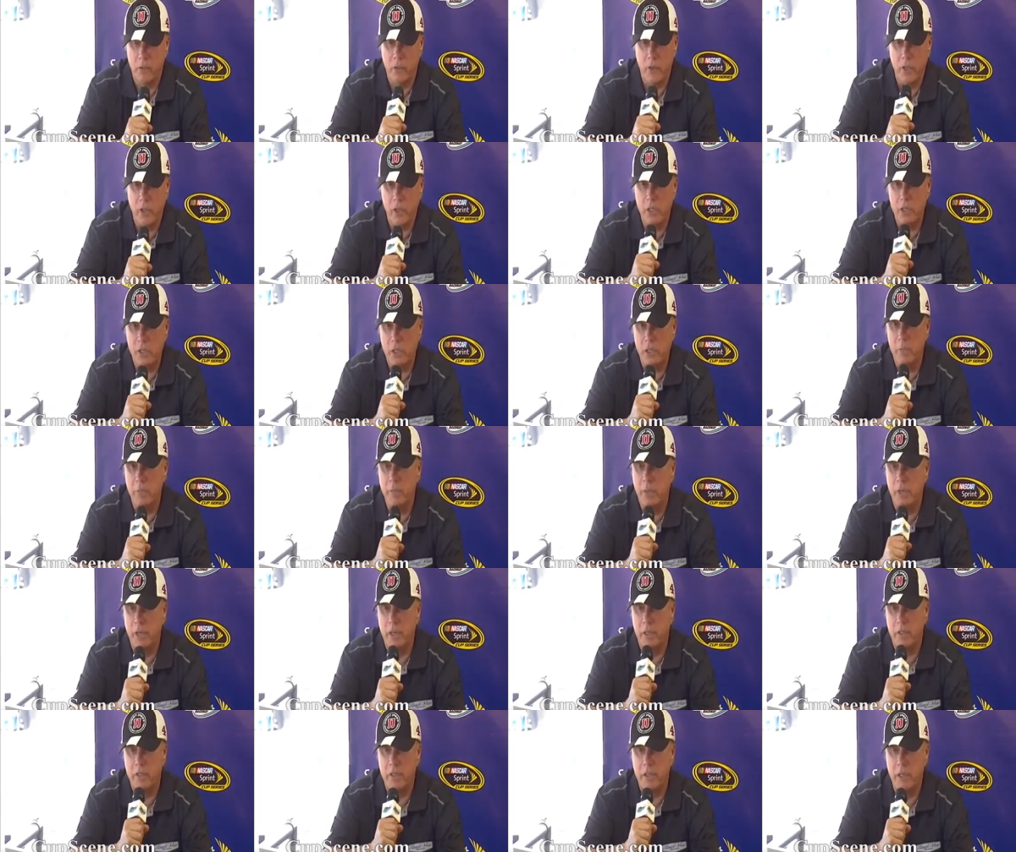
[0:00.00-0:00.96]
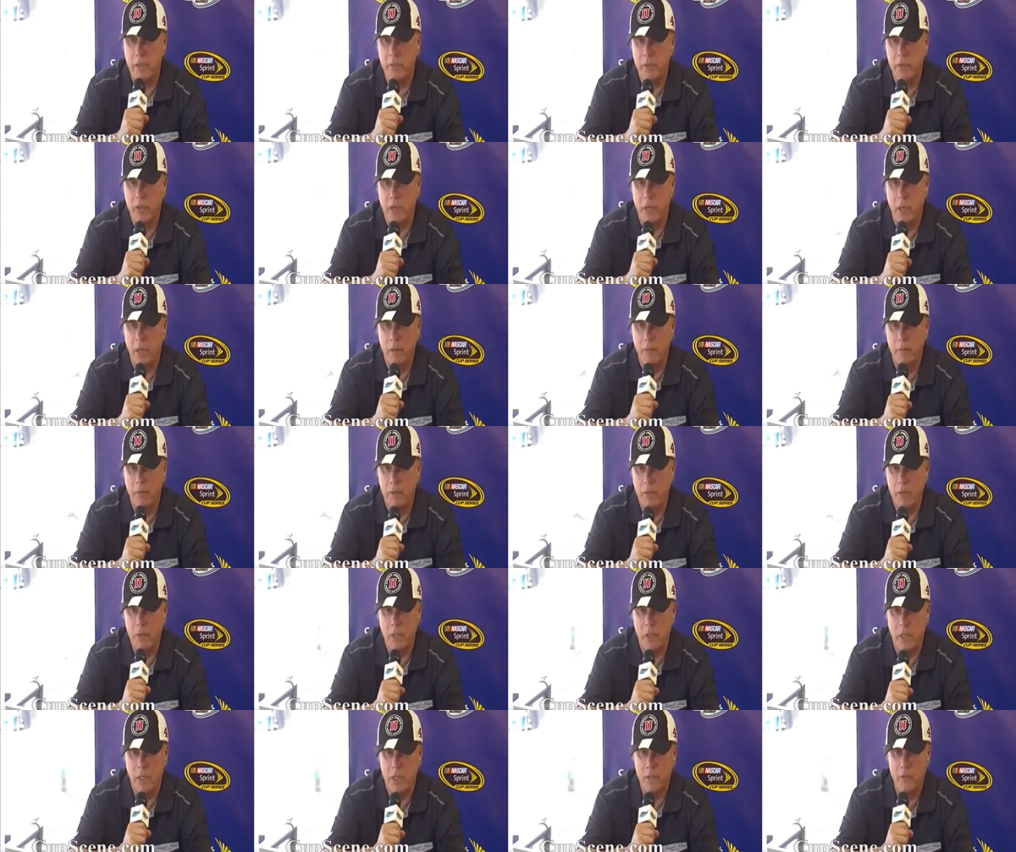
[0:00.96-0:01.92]
look easy, but at the same time,
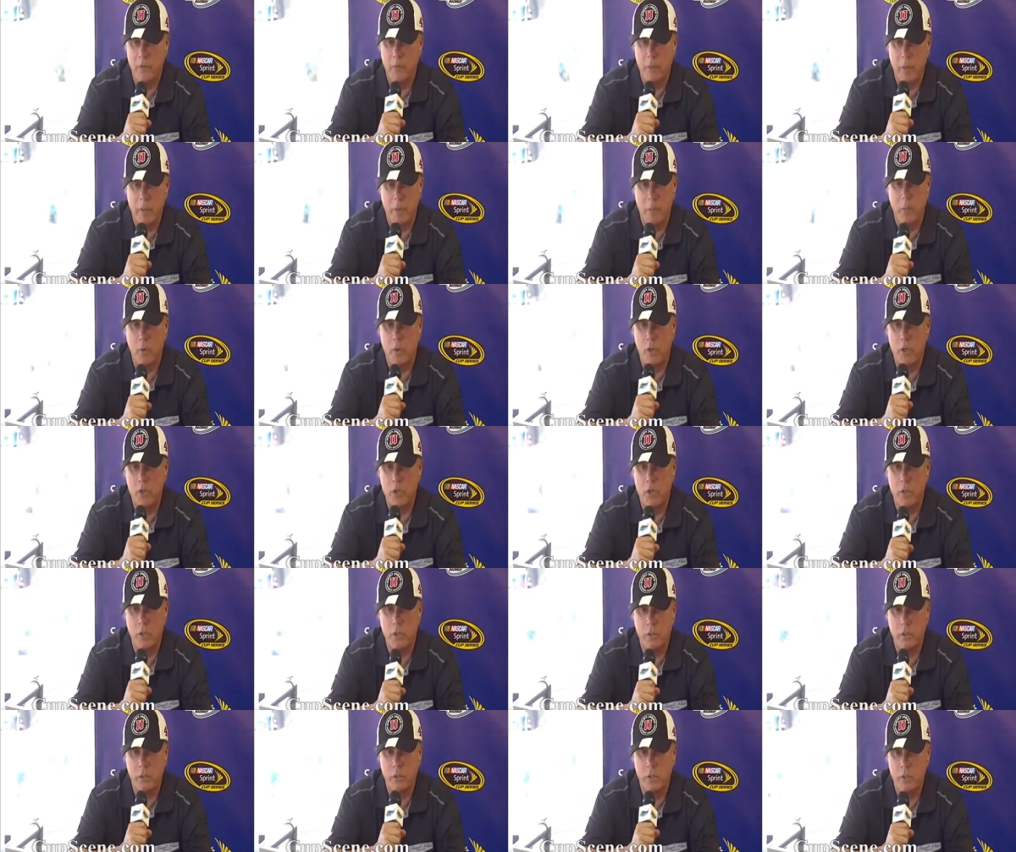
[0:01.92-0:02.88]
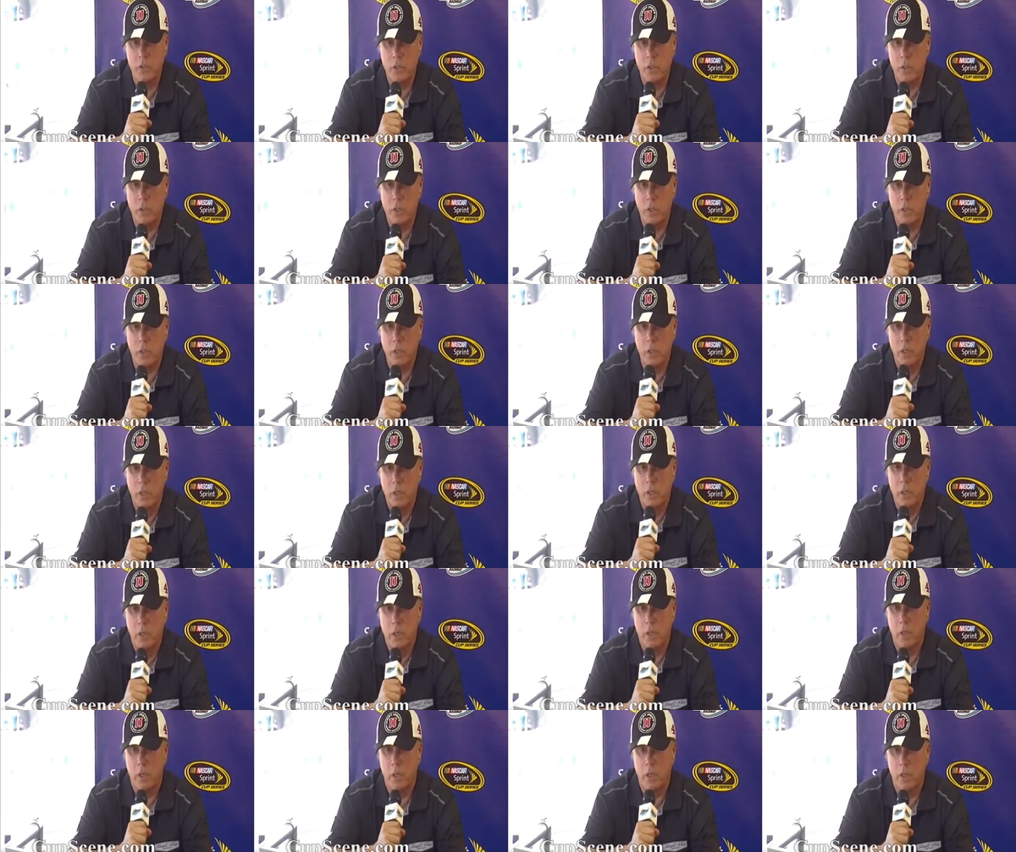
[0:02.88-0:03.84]
there's lots of preparation. You
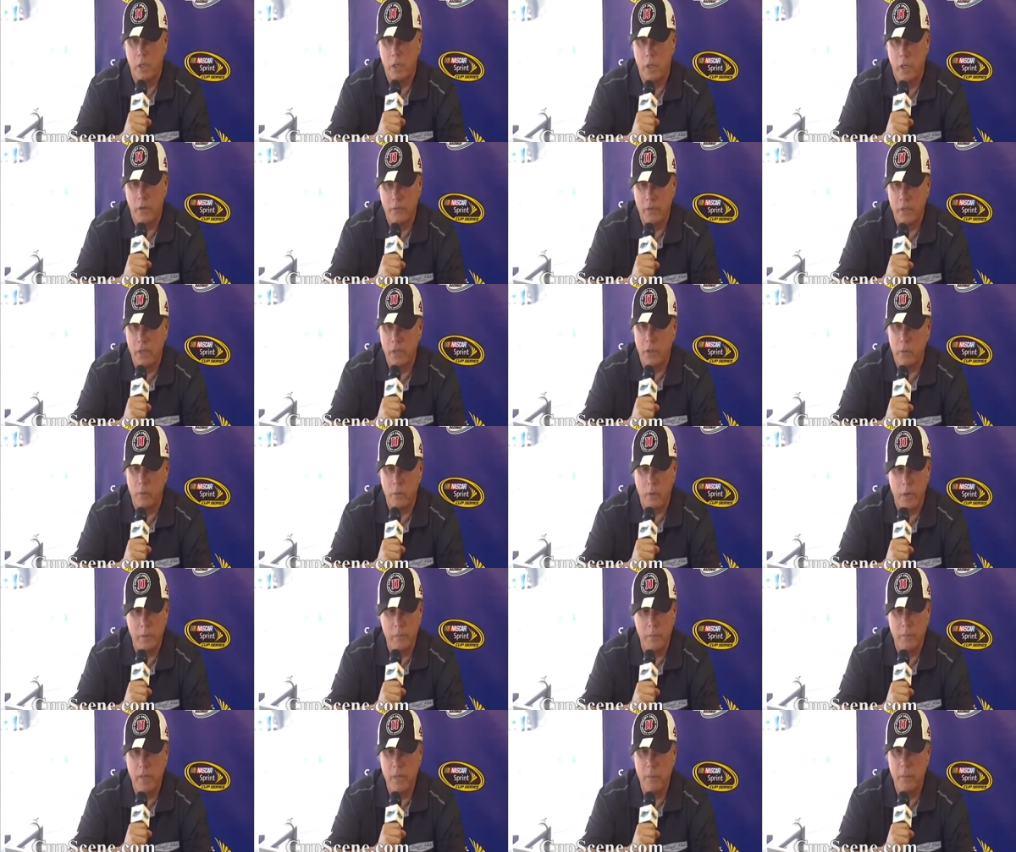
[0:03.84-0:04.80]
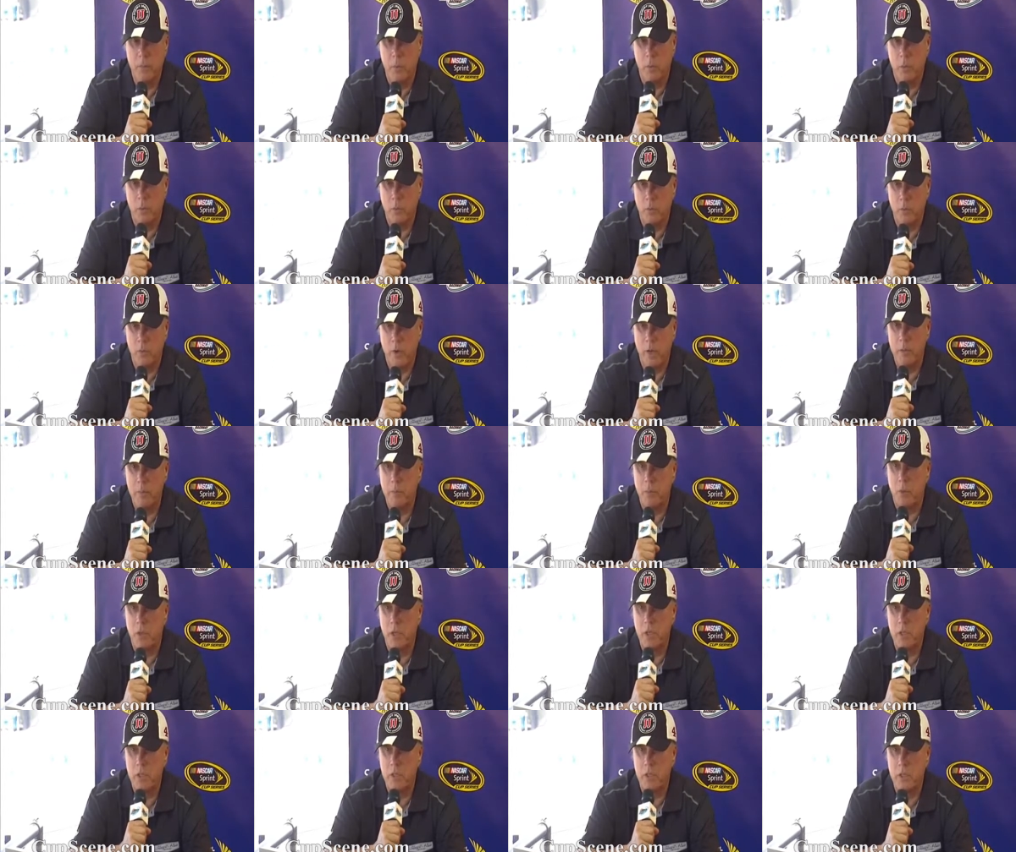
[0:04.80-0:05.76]
have to get the right people in the right
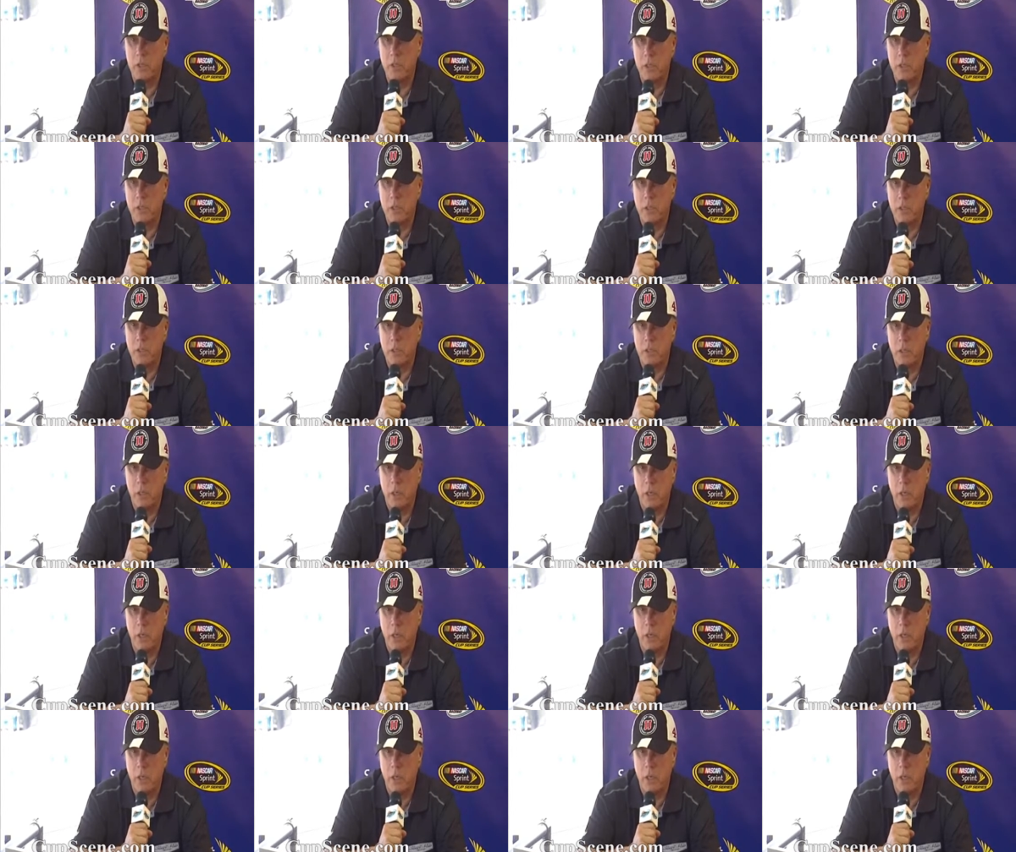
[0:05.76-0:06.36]
places.